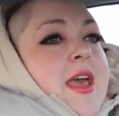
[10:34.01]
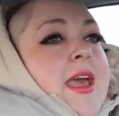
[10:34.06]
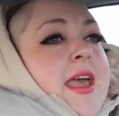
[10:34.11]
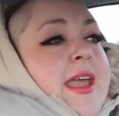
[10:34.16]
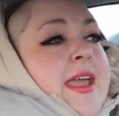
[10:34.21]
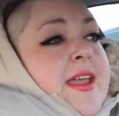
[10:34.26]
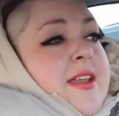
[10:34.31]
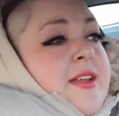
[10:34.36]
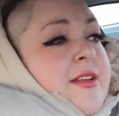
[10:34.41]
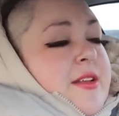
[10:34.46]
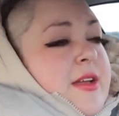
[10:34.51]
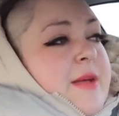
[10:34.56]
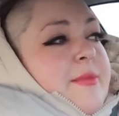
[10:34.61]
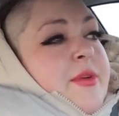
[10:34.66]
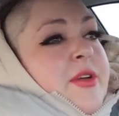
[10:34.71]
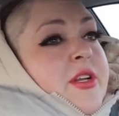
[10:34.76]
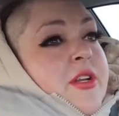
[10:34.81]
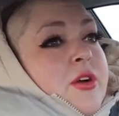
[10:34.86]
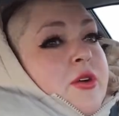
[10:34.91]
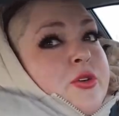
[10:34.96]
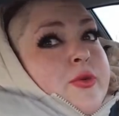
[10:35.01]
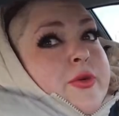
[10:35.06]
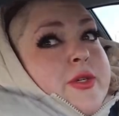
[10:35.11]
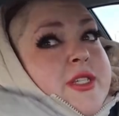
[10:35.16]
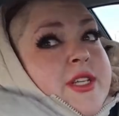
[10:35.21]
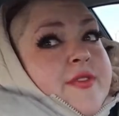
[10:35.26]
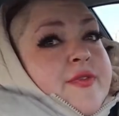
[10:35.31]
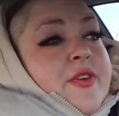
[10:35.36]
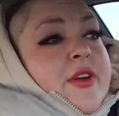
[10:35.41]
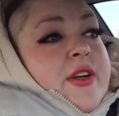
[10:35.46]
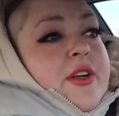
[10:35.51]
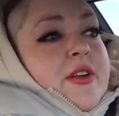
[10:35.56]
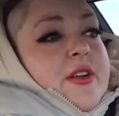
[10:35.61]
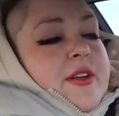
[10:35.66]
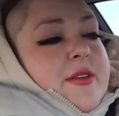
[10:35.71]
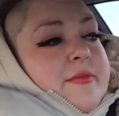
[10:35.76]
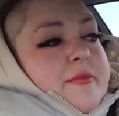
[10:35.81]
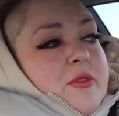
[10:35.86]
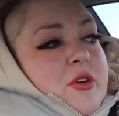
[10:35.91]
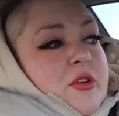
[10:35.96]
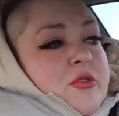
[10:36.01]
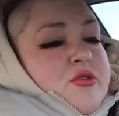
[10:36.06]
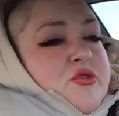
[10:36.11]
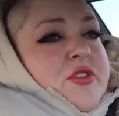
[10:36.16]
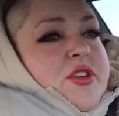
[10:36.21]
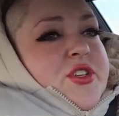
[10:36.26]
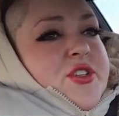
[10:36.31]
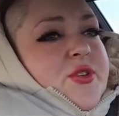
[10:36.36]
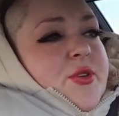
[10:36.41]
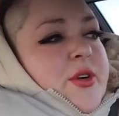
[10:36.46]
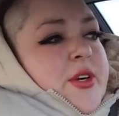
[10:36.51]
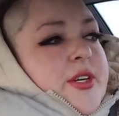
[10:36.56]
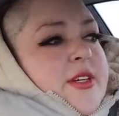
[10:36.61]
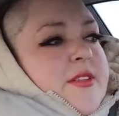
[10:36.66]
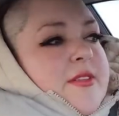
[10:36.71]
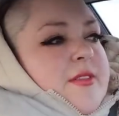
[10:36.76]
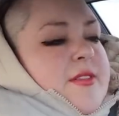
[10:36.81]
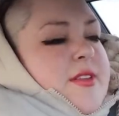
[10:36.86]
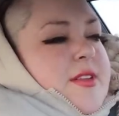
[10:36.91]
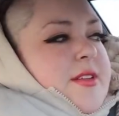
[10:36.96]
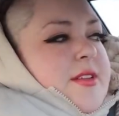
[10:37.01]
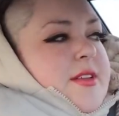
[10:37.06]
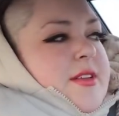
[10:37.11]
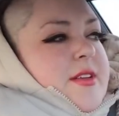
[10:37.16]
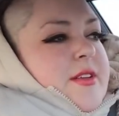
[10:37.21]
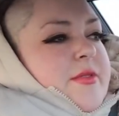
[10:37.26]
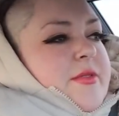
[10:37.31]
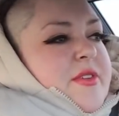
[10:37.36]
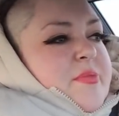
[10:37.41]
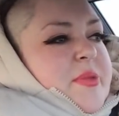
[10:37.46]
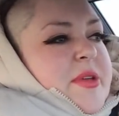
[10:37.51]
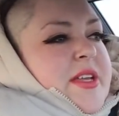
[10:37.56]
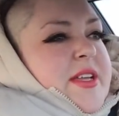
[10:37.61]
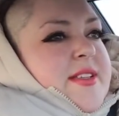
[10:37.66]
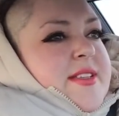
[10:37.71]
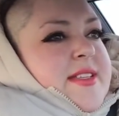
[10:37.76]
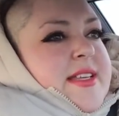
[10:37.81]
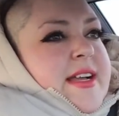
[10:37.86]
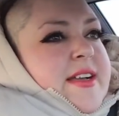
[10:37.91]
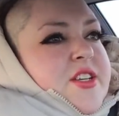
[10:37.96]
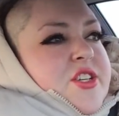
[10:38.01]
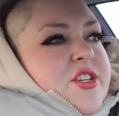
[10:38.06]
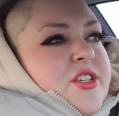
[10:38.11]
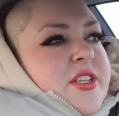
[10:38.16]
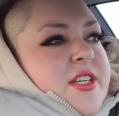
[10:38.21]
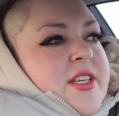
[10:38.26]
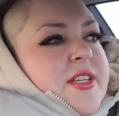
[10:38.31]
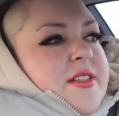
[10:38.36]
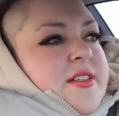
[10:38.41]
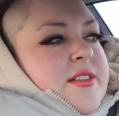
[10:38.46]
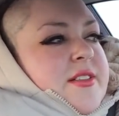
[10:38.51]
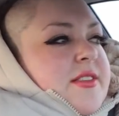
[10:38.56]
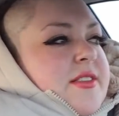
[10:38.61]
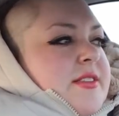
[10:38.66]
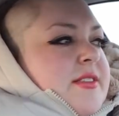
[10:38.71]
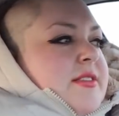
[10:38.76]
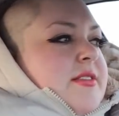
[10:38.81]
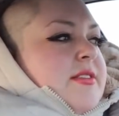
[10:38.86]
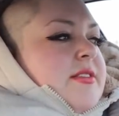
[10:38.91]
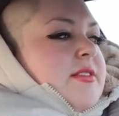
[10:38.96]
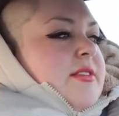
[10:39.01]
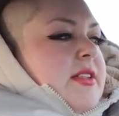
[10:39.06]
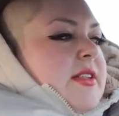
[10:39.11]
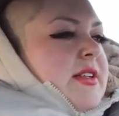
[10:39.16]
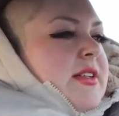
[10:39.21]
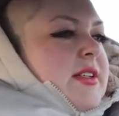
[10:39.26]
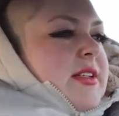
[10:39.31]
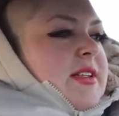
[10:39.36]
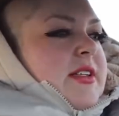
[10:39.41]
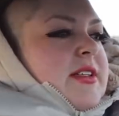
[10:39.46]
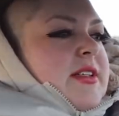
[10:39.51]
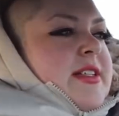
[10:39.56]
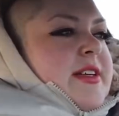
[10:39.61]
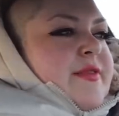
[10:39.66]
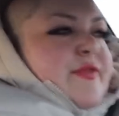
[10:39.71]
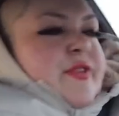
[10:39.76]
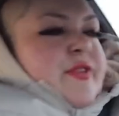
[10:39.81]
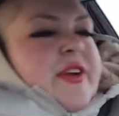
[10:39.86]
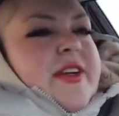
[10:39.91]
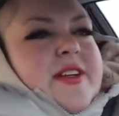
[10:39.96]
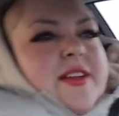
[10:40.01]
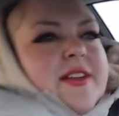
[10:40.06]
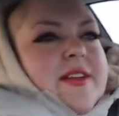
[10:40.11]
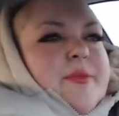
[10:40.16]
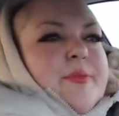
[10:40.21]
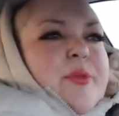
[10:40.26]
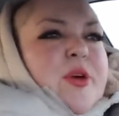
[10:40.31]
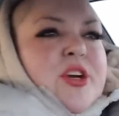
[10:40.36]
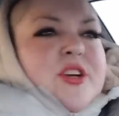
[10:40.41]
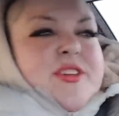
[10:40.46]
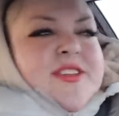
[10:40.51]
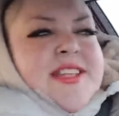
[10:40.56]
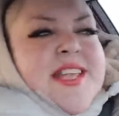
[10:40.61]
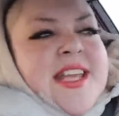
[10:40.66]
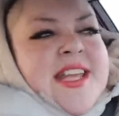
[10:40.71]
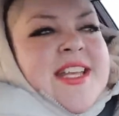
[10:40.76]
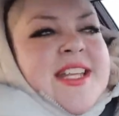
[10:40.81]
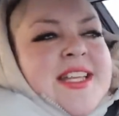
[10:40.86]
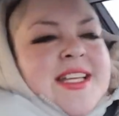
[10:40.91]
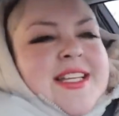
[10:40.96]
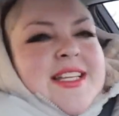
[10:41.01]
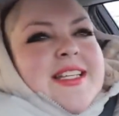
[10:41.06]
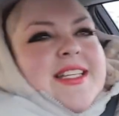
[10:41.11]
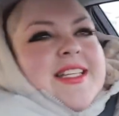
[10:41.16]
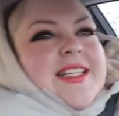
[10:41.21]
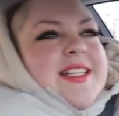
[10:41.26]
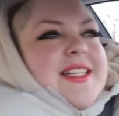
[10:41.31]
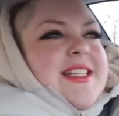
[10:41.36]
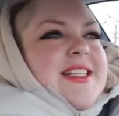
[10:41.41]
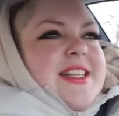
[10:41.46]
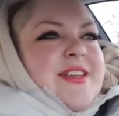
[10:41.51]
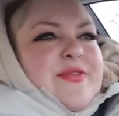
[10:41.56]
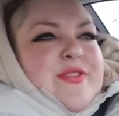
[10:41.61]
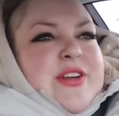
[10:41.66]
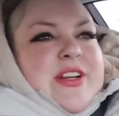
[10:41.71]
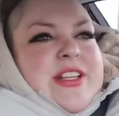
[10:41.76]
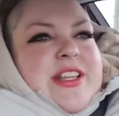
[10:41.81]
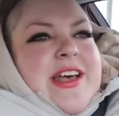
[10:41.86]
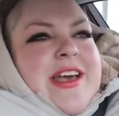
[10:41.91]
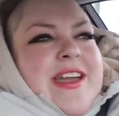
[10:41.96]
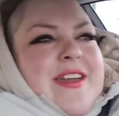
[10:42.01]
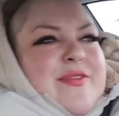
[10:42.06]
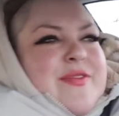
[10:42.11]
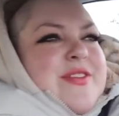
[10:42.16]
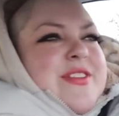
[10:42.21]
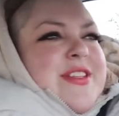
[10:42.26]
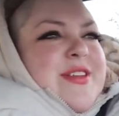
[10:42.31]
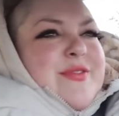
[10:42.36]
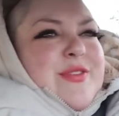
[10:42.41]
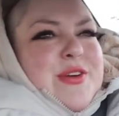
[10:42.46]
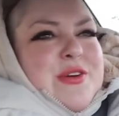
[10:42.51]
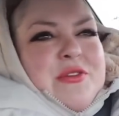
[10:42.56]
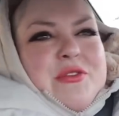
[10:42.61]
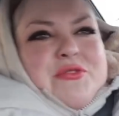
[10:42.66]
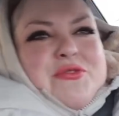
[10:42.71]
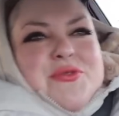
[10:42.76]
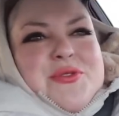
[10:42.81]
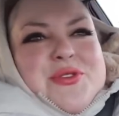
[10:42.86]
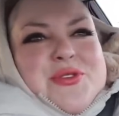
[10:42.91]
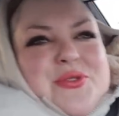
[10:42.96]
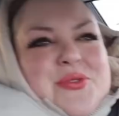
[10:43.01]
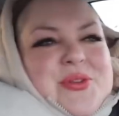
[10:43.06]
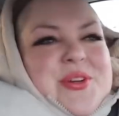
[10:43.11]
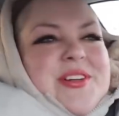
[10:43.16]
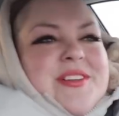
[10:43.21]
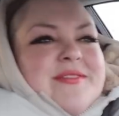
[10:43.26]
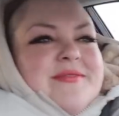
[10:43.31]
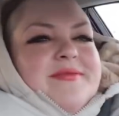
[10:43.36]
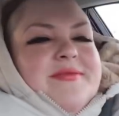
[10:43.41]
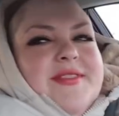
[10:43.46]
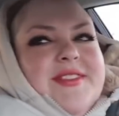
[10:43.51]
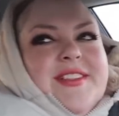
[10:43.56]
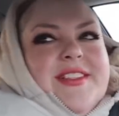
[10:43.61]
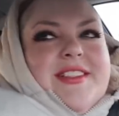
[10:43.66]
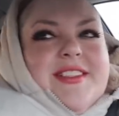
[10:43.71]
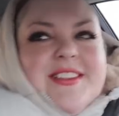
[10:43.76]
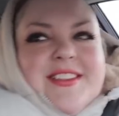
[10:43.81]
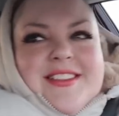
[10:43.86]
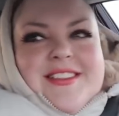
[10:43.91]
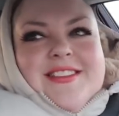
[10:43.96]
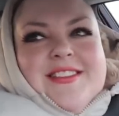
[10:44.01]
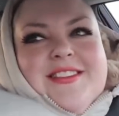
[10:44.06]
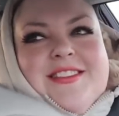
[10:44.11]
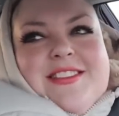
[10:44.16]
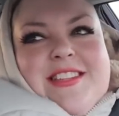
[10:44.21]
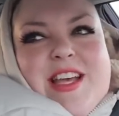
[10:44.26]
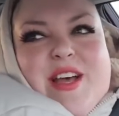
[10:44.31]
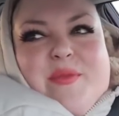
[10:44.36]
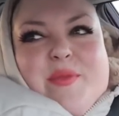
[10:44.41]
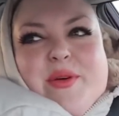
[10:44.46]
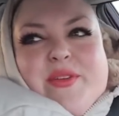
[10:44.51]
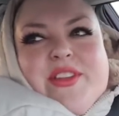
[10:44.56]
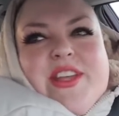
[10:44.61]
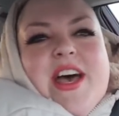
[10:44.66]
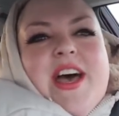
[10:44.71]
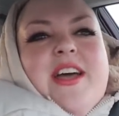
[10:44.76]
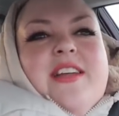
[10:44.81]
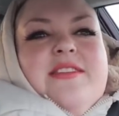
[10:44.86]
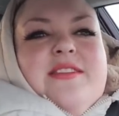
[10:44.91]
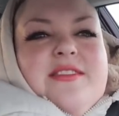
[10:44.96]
And I'm going to go to a different grocery store with Peetz actually. Okay. Different person, different life, different grocery store. Who's this, right? How about that?